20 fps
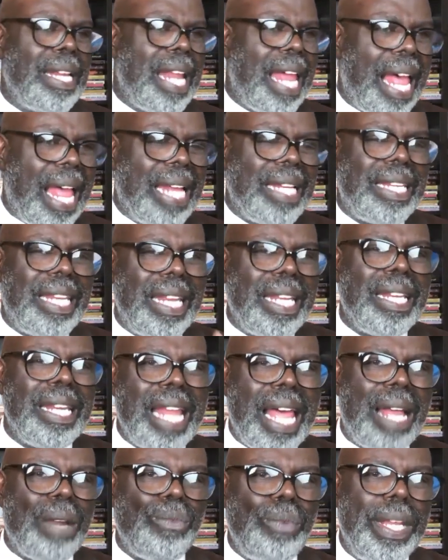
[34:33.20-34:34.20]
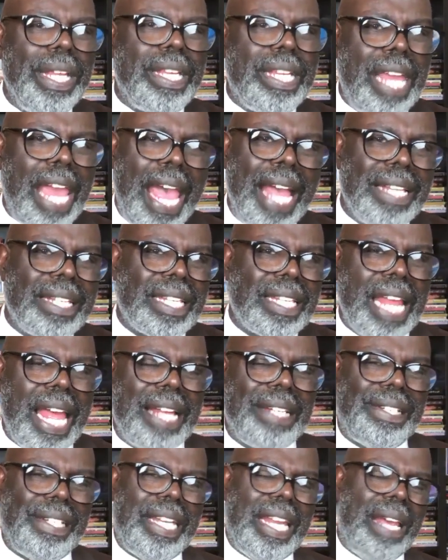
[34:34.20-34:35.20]
not we cast
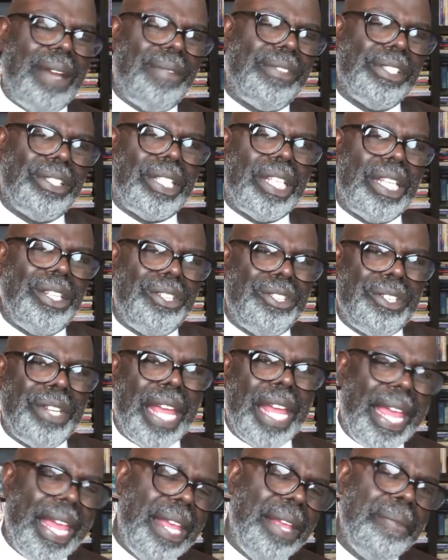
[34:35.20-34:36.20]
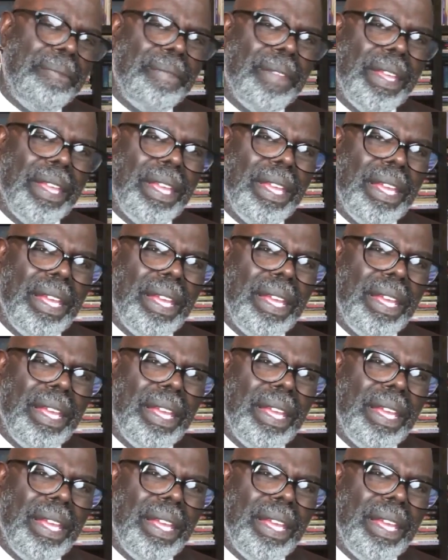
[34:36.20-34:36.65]
out devils in your name?